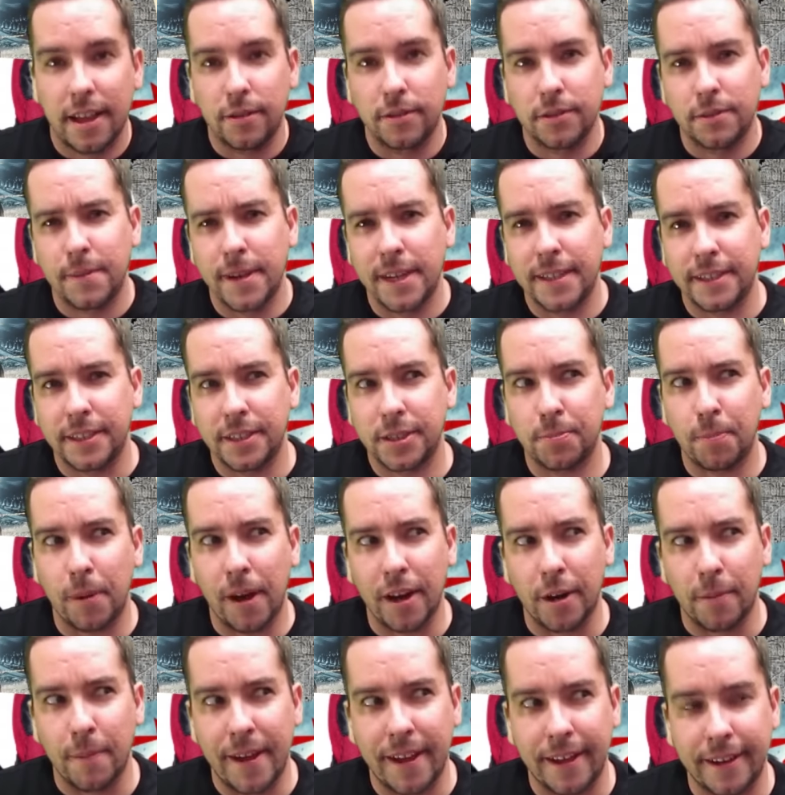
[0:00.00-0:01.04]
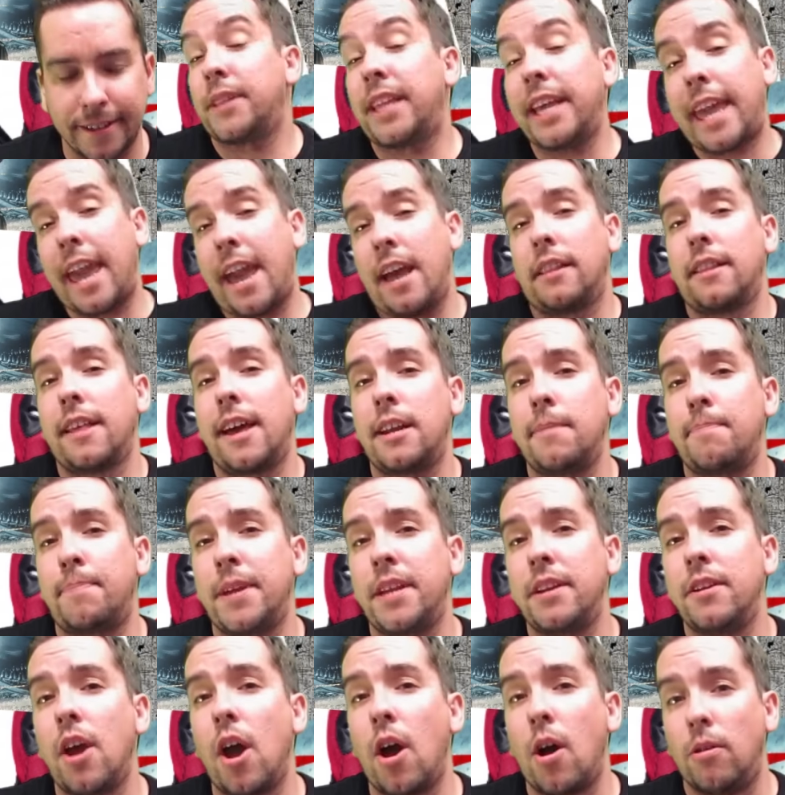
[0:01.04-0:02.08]
That was Amazing Spider-Man. But they can't let it
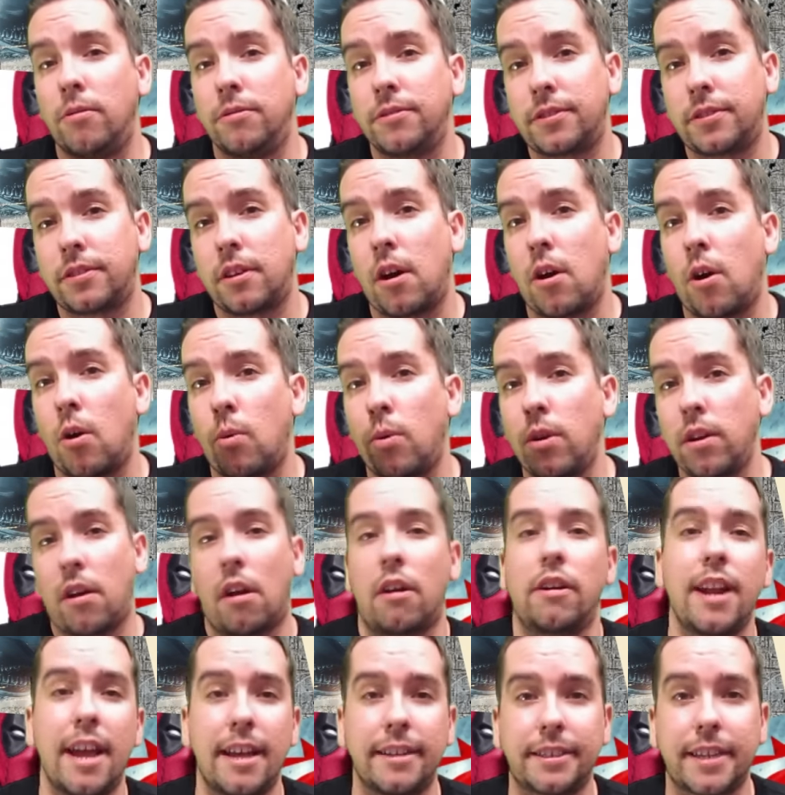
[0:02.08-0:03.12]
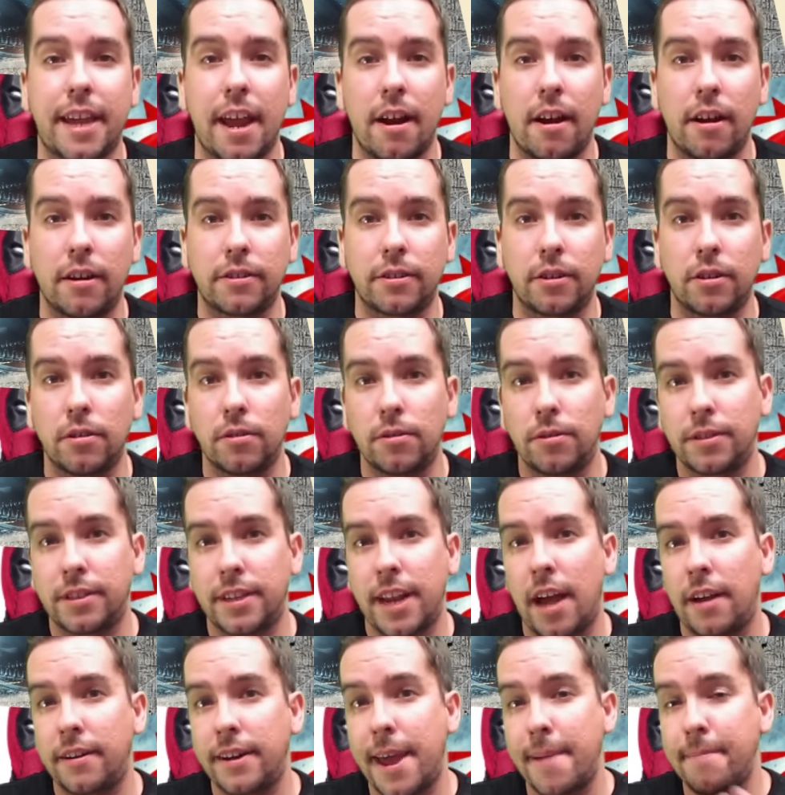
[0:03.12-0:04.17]
be known. So Will Arnett's character,
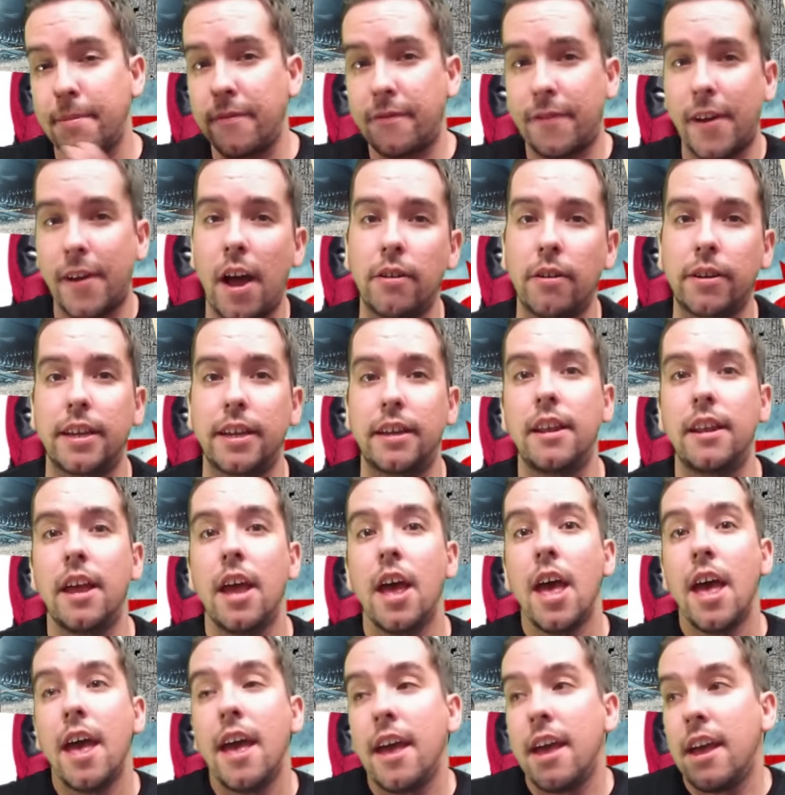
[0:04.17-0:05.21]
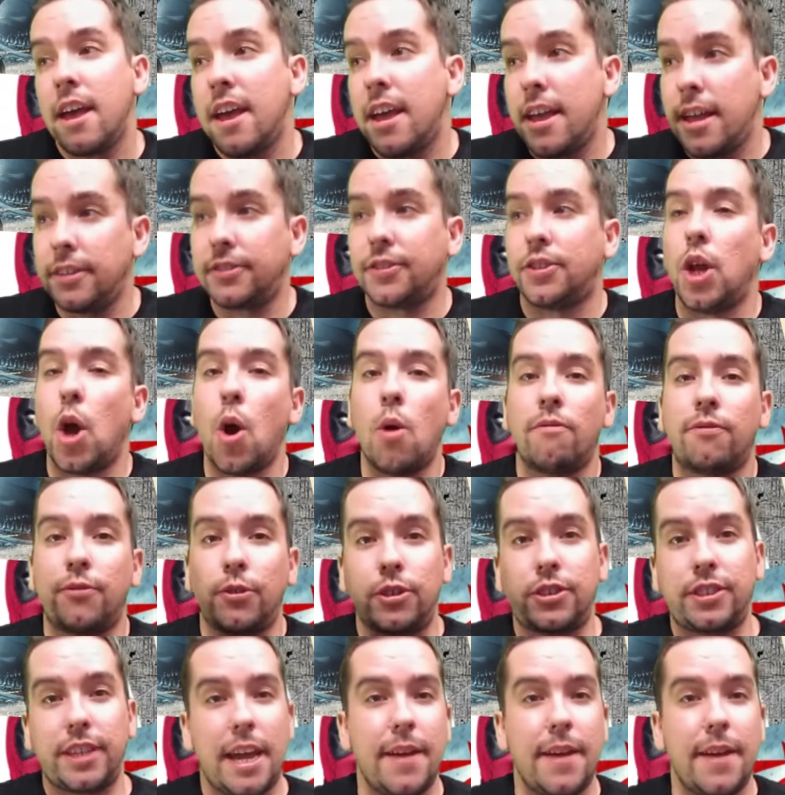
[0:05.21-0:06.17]
who's now named the Falcon, is known for